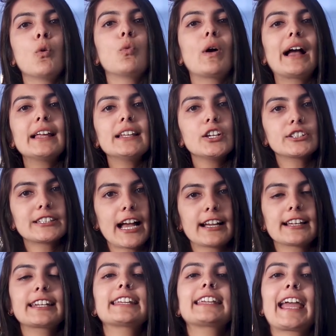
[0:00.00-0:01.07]
While you're
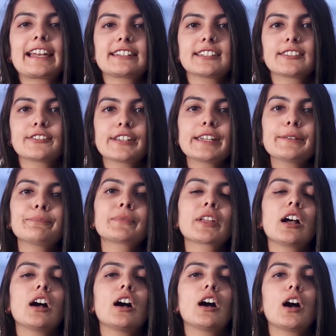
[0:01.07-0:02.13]
targeting category,
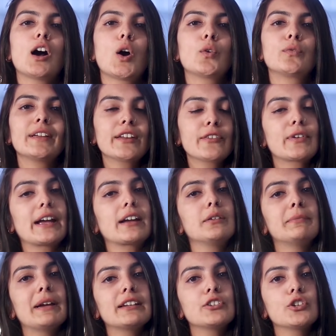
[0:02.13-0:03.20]
uh, we
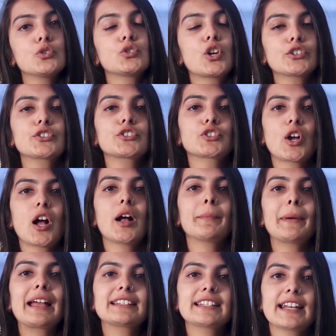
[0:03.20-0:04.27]
recommend you not to
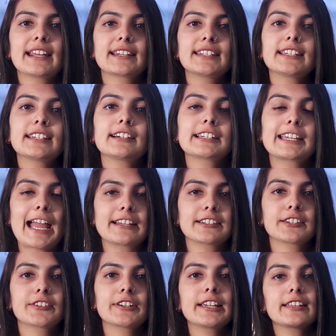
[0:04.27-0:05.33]
stop at selecting a
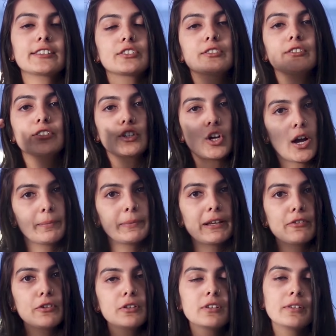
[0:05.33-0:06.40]
category at the top
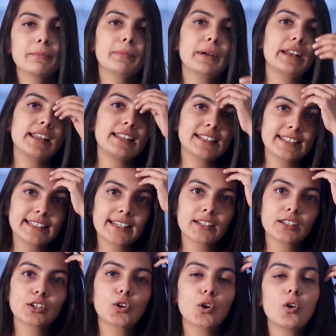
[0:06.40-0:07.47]
level, but
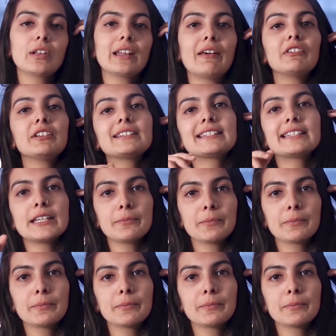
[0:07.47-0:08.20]
instead go levels